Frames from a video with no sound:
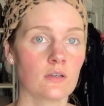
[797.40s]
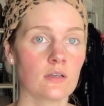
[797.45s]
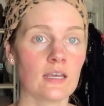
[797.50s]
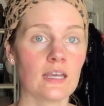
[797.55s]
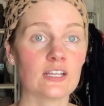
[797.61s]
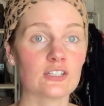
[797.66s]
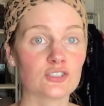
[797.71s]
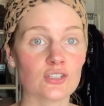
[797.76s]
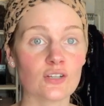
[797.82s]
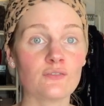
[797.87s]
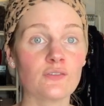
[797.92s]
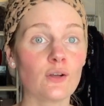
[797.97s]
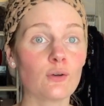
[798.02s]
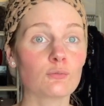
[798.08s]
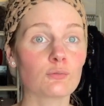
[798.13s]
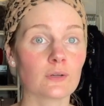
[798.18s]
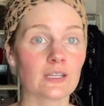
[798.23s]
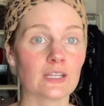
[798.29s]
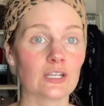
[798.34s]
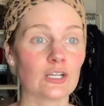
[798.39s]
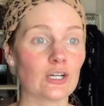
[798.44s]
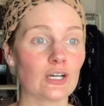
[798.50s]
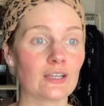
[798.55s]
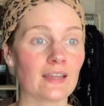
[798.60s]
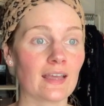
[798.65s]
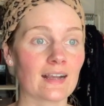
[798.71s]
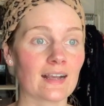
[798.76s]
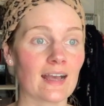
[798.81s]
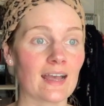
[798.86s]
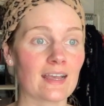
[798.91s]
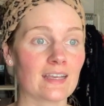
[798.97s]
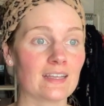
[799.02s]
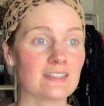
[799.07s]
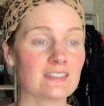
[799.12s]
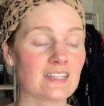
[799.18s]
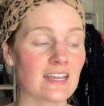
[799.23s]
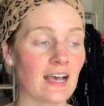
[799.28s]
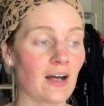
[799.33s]
It should feel really good. Like I
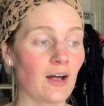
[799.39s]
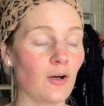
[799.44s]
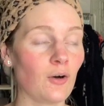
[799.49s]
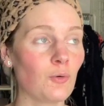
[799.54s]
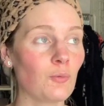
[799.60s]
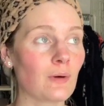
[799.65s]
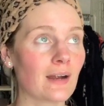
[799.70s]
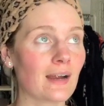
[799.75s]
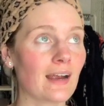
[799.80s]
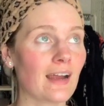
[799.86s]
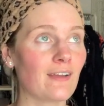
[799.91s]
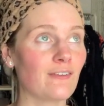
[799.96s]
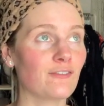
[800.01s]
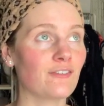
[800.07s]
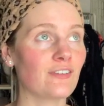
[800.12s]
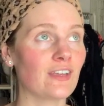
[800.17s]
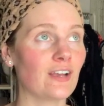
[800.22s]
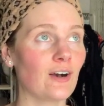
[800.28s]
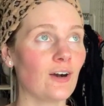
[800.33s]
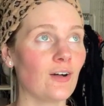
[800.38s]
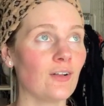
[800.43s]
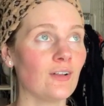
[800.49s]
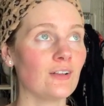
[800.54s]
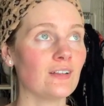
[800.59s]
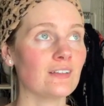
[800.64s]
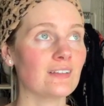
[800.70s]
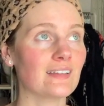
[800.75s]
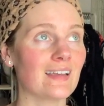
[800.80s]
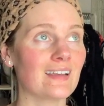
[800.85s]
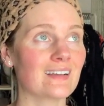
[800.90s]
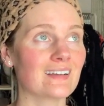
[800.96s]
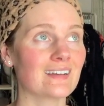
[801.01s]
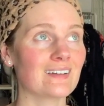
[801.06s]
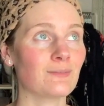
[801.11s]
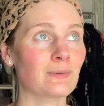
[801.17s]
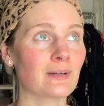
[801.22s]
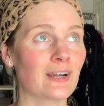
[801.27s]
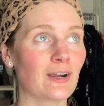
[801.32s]
can tell where I feel like
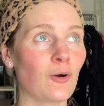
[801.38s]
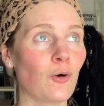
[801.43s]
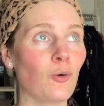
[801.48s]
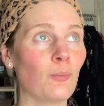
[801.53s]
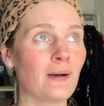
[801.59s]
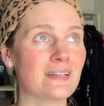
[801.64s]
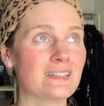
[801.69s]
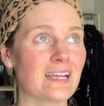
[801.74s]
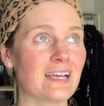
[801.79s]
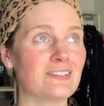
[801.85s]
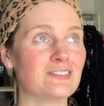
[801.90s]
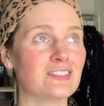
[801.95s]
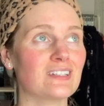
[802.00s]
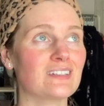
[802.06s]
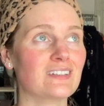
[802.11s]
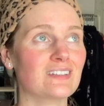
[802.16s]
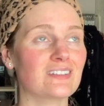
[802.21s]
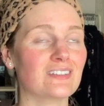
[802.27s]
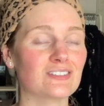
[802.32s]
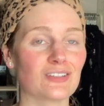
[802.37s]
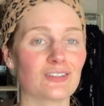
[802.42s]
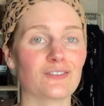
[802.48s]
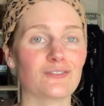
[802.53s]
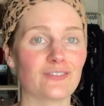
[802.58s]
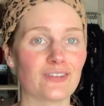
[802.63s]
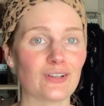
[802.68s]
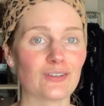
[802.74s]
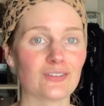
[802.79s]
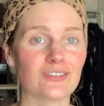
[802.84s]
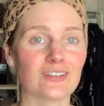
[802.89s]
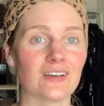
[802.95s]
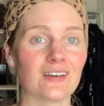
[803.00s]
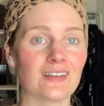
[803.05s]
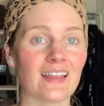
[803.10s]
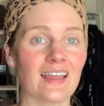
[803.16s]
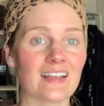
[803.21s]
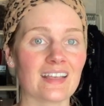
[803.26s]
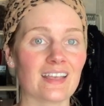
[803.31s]
where I hold my tension because it just feels
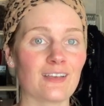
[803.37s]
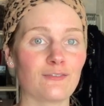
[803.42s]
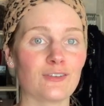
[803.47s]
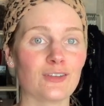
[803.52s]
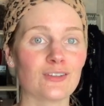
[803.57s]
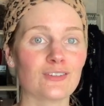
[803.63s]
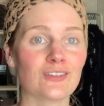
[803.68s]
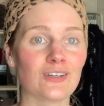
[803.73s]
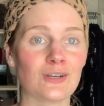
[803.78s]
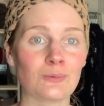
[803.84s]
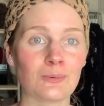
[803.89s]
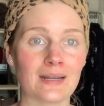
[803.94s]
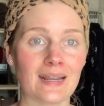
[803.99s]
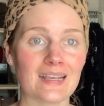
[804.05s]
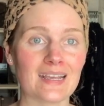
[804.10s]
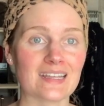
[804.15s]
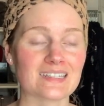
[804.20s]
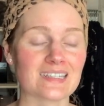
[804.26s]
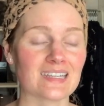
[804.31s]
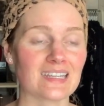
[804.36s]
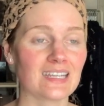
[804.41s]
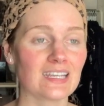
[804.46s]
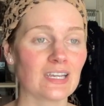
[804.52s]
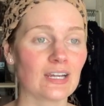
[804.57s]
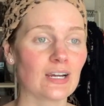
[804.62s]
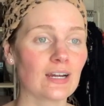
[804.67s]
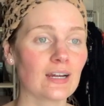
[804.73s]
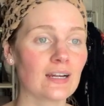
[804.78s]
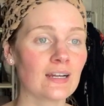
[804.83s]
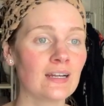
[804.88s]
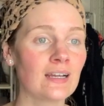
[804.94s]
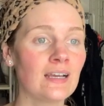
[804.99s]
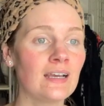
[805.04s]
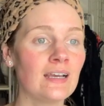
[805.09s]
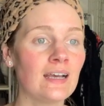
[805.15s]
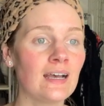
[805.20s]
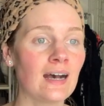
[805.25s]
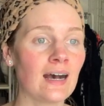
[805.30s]
good. Like it feels good when I get to here.
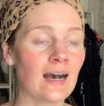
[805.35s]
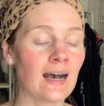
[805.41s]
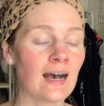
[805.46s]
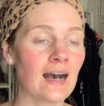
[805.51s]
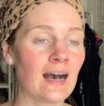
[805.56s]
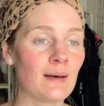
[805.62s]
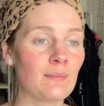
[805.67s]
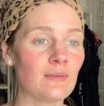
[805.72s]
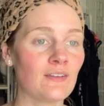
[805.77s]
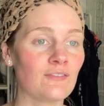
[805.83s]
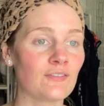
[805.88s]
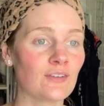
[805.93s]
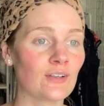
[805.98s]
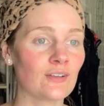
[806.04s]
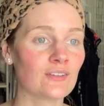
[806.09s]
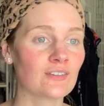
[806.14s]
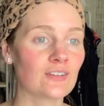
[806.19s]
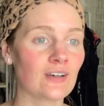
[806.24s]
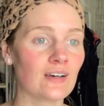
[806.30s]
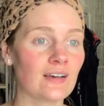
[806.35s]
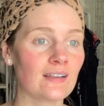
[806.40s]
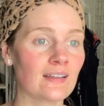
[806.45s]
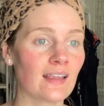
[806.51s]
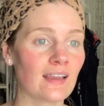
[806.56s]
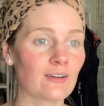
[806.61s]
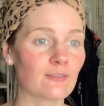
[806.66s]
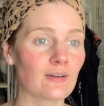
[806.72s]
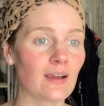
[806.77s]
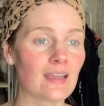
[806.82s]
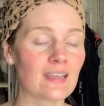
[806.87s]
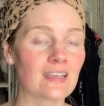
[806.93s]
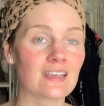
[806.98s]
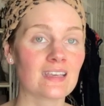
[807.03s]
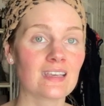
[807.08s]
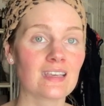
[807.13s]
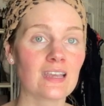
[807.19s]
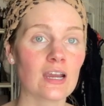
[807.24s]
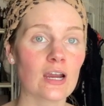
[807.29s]
Um, it feels good like right
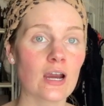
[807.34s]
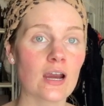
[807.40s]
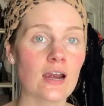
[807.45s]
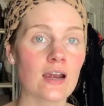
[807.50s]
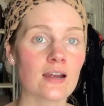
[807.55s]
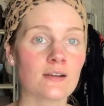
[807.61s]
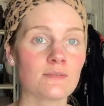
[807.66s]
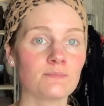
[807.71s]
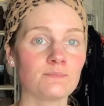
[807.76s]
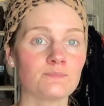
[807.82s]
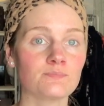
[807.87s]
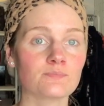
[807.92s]
here.